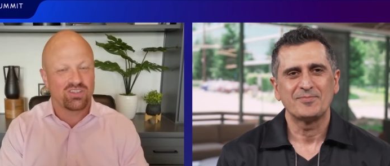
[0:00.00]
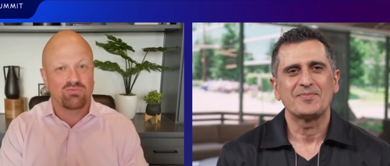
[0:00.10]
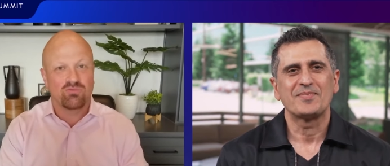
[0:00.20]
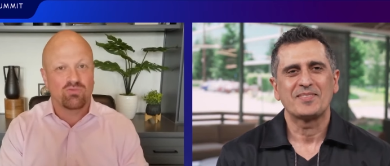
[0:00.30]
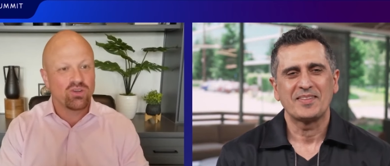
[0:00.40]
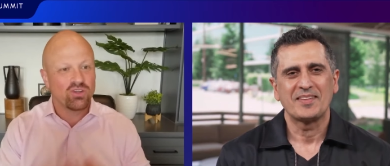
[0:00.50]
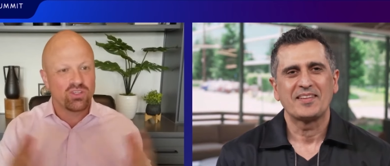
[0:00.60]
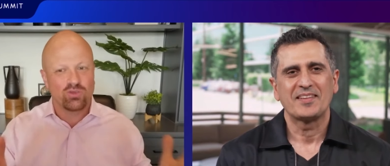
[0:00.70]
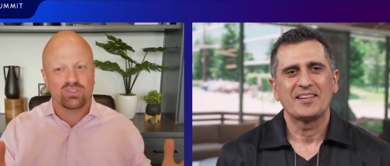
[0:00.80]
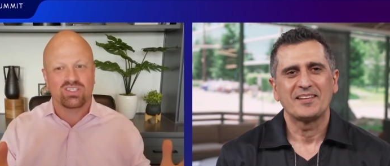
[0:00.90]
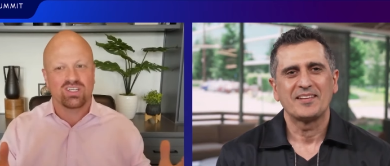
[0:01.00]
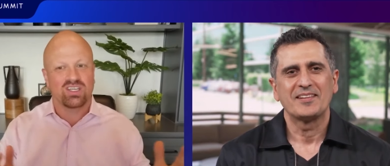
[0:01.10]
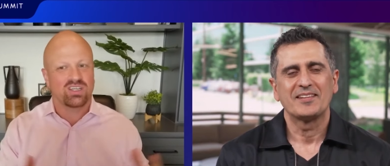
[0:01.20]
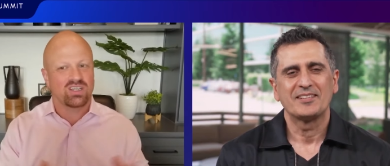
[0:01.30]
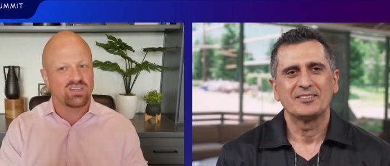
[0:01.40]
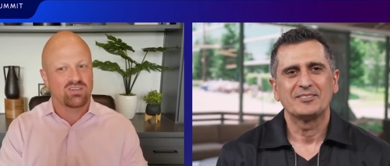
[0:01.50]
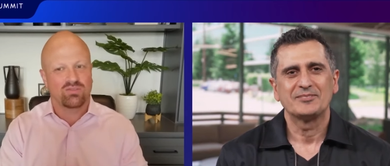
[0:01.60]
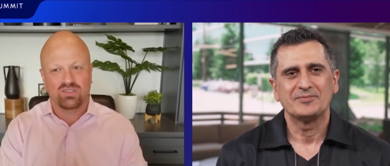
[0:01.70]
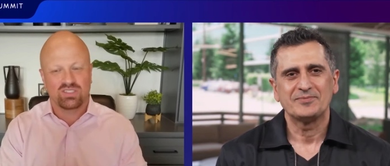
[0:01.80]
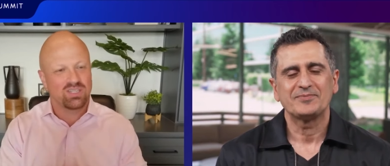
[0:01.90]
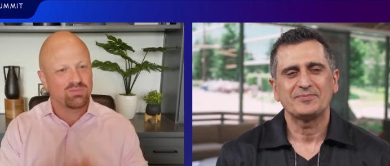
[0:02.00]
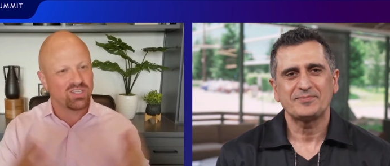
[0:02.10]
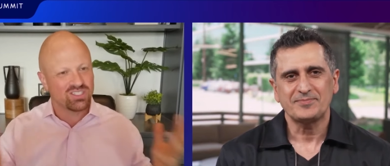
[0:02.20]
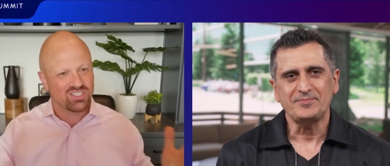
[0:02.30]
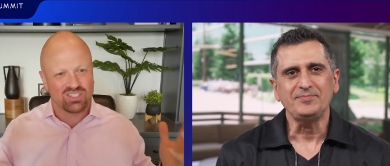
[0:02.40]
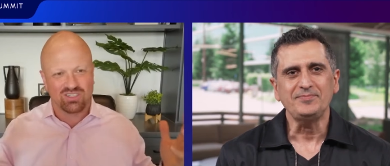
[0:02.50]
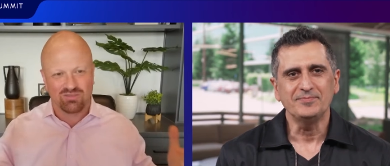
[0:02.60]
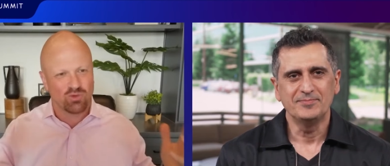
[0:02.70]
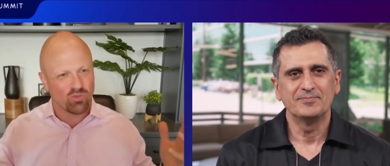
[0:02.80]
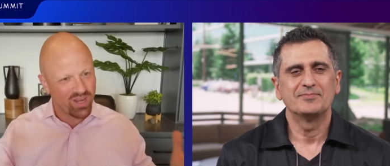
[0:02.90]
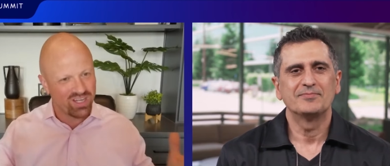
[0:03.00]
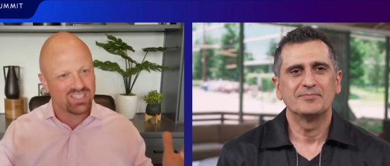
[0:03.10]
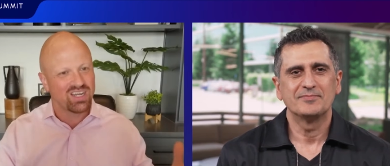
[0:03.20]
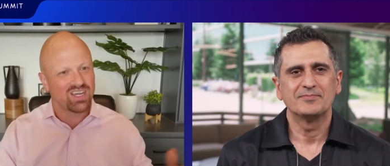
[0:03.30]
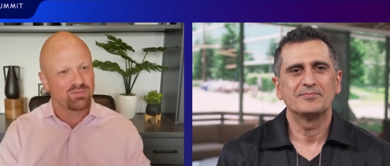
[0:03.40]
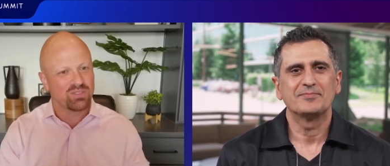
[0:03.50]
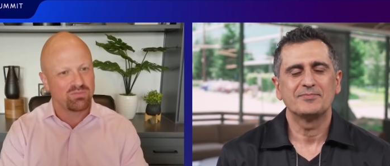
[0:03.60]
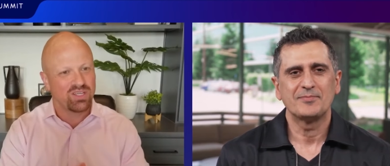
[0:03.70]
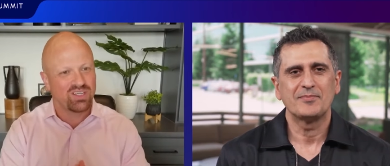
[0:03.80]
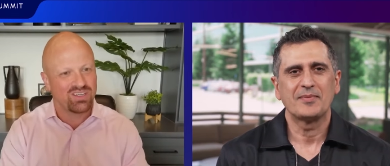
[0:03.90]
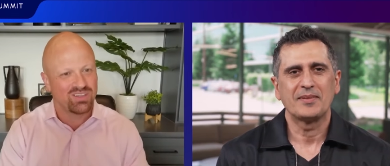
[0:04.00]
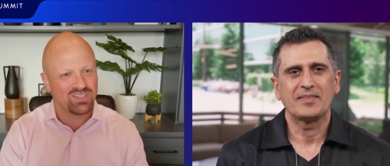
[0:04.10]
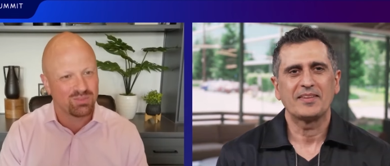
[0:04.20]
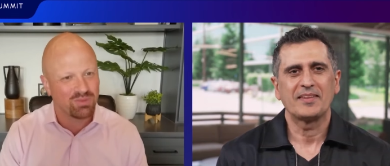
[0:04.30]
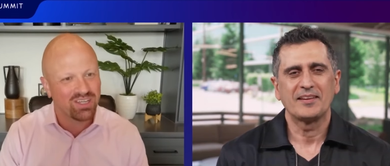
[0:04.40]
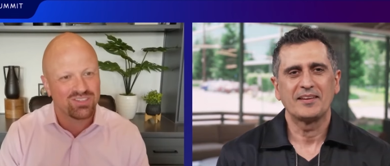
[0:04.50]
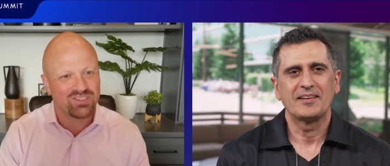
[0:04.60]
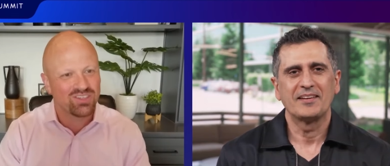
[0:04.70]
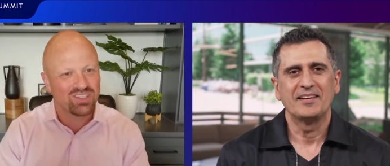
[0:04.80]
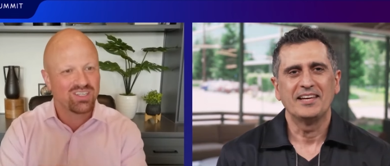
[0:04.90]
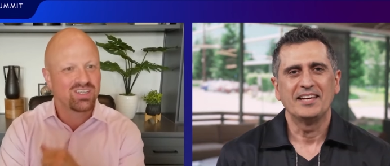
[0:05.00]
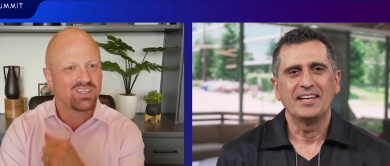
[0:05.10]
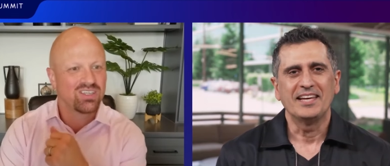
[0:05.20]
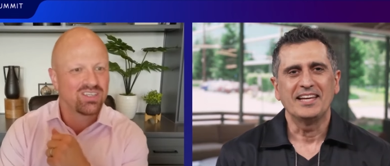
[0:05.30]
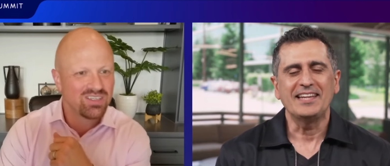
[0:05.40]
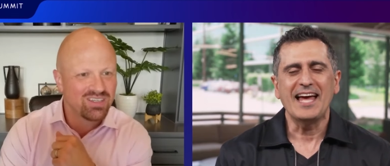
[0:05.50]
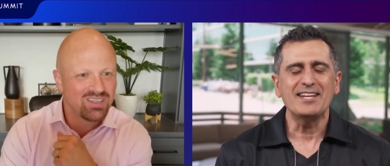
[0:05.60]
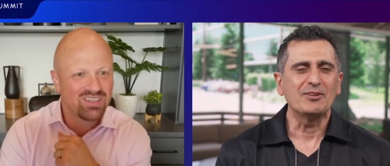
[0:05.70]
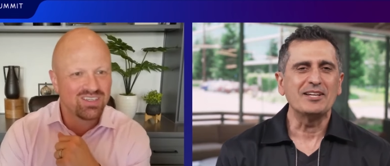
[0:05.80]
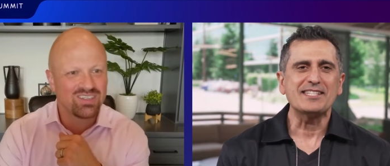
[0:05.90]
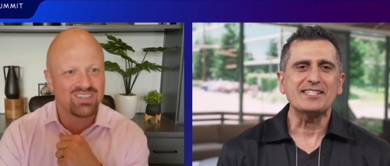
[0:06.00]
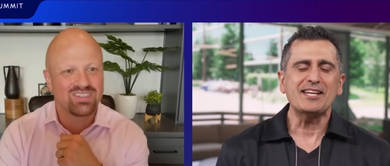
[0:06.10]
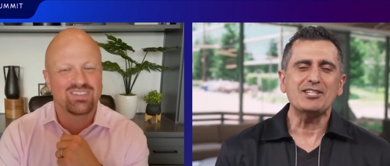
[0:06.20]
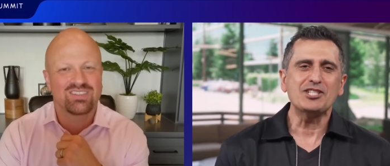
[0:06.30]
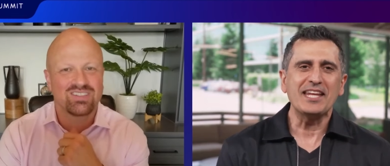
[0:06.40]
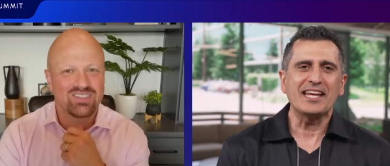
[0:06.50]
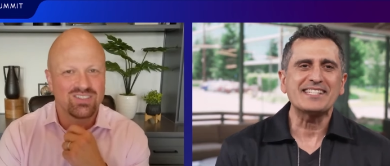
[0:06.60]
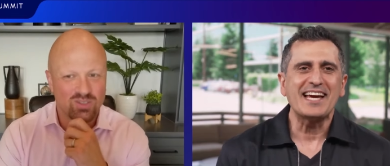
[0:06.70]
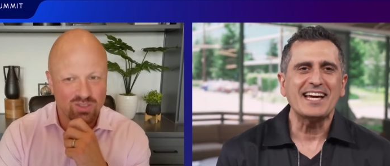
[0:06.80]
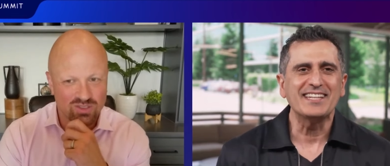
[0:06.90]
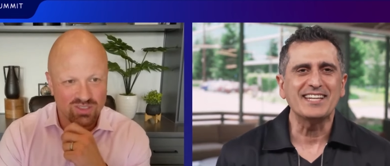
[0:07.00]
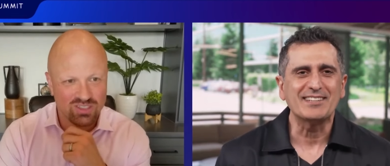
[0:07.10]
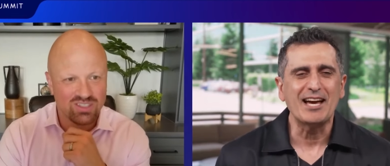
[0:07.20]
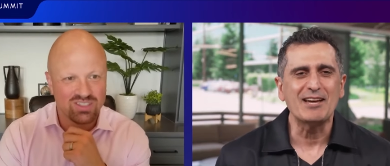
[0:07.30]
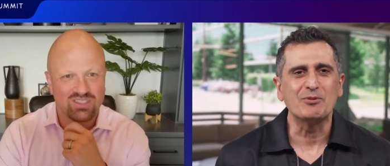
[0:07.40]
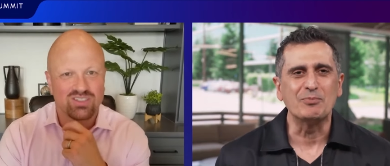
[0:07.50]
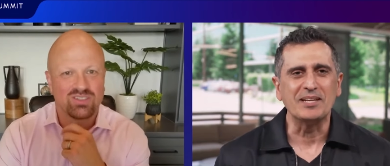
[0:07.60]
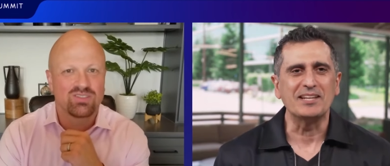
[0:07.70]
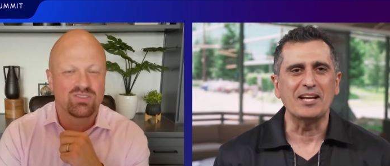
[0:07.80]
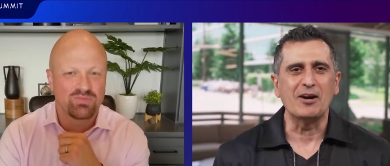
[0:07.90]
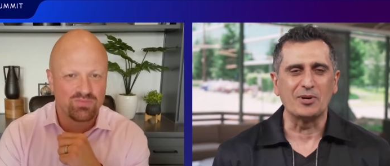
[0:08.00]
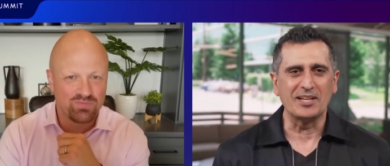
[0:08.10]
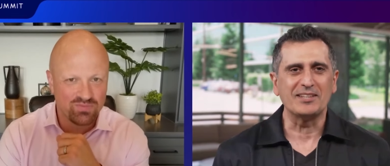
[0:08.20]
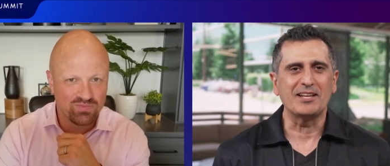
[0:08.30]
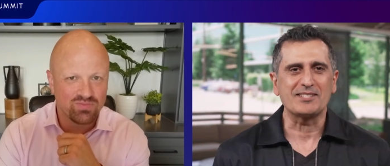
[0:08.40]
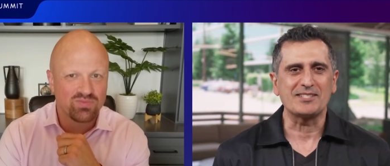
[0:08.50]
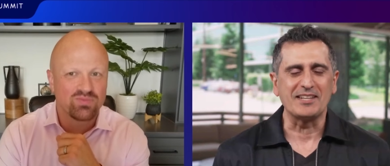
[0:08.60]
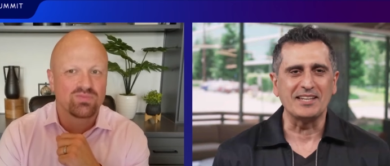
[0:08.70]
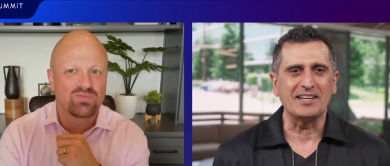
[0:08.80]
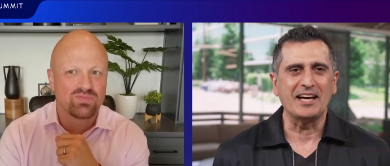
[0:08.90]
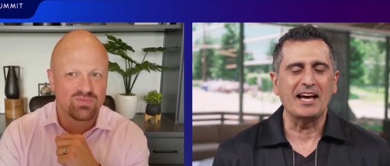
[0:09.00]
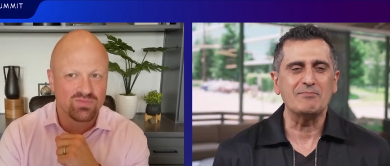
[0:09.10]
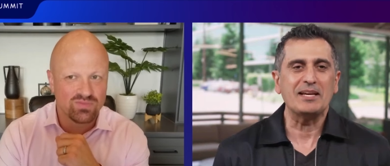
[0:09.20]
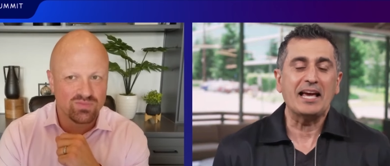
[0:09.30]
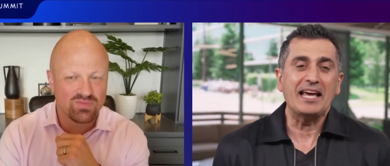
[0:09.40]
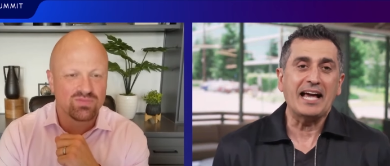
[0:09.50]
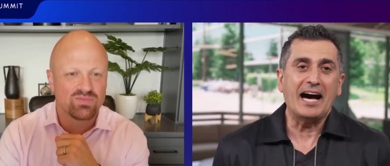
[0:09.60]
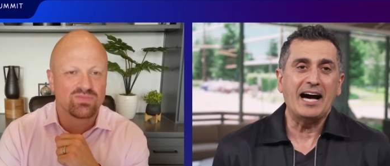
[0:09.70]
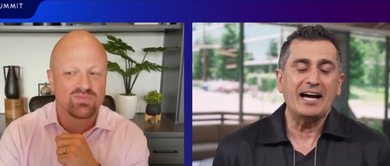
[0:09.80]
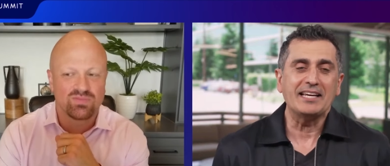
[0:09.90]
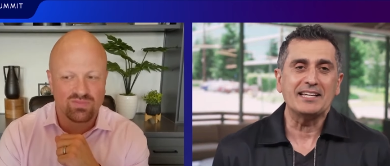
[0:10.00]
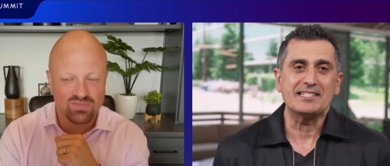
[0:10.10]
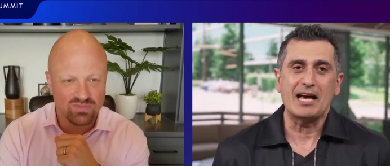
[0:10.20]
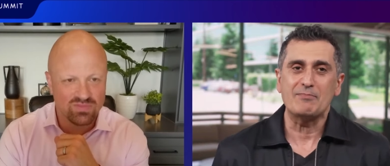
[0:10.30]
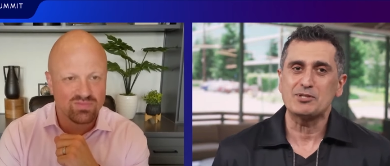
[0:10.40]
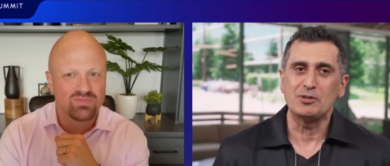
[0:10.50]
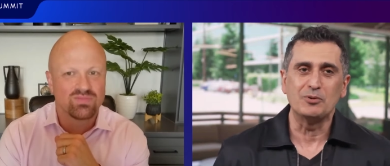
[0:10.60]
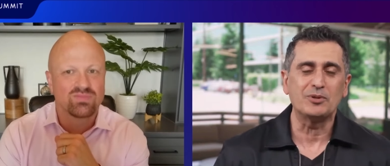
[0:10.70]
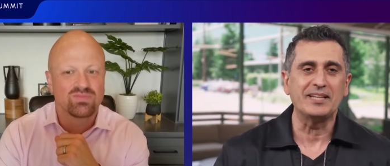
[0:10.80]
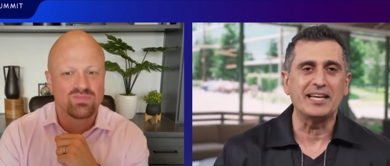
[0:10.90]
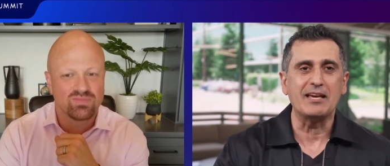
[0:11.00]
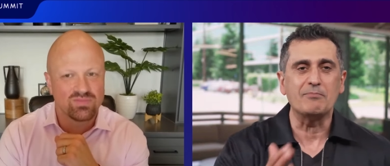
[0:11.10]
Speaker 1: what are you seeing? Kind of, it seems like it's just a great time to be in this space.
Speaker 2: Daniel, it's such an exciting time to be in our industry. I mean, AI is absolutely a